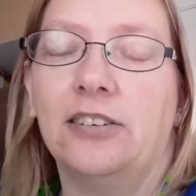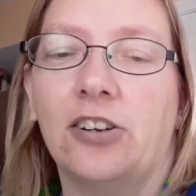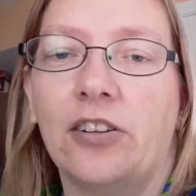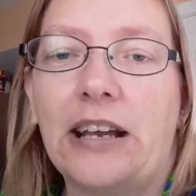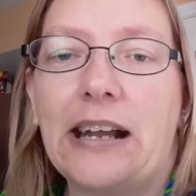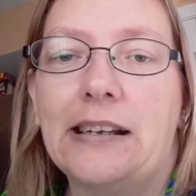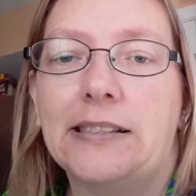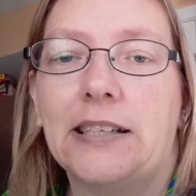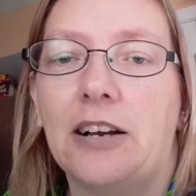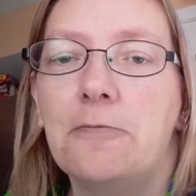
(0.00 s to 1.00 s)
and all that kind of
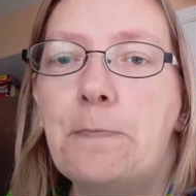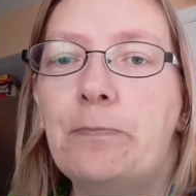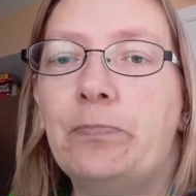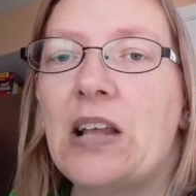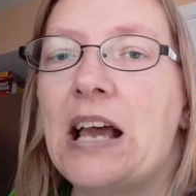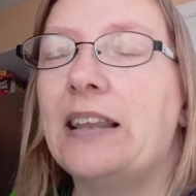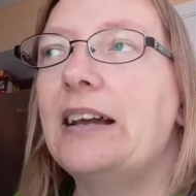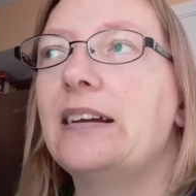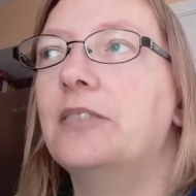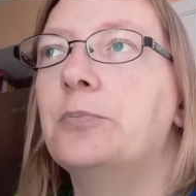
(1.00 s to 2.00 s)
stuff.
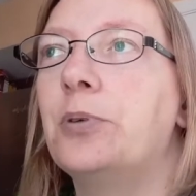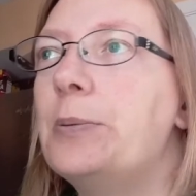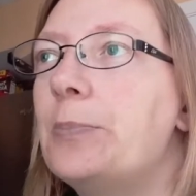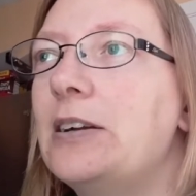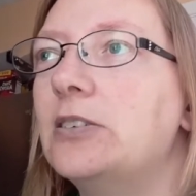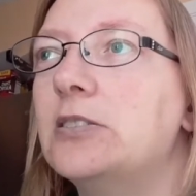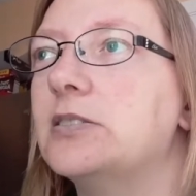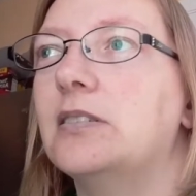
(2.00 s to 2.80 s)
Like Bret Michaels,